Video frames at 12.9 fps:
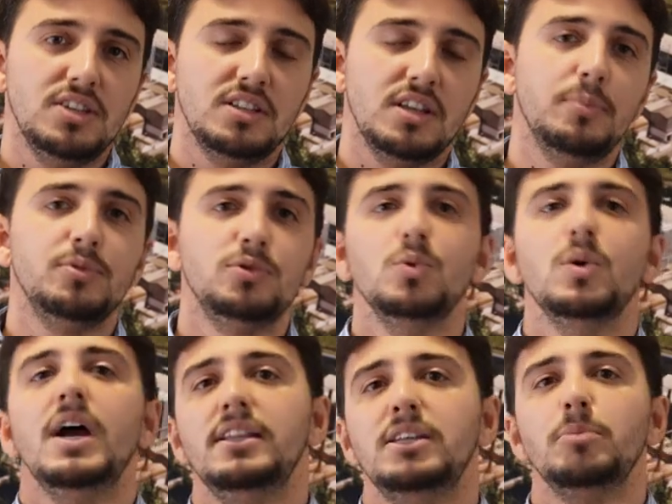it up to
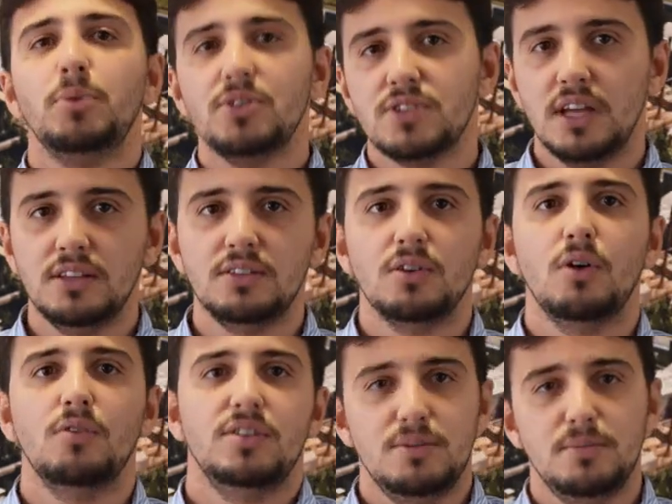80%
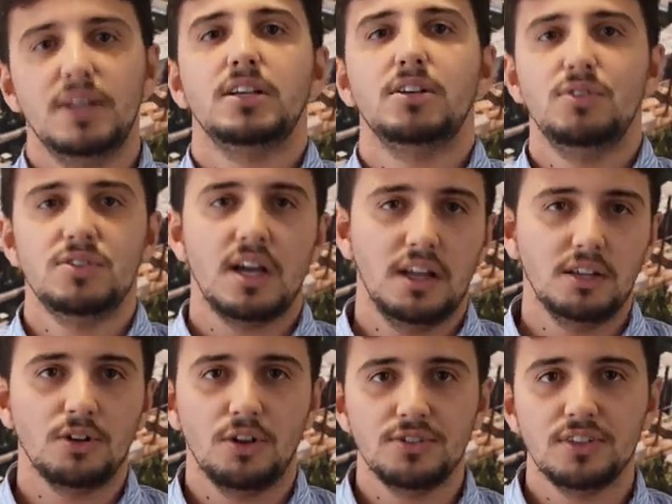of enzymatic
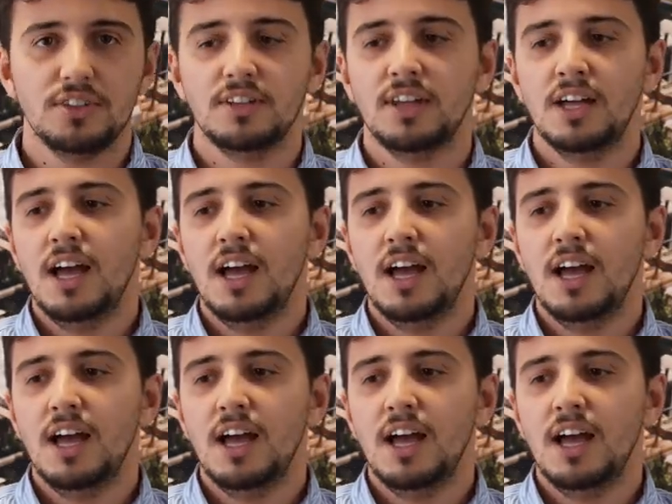recycled content.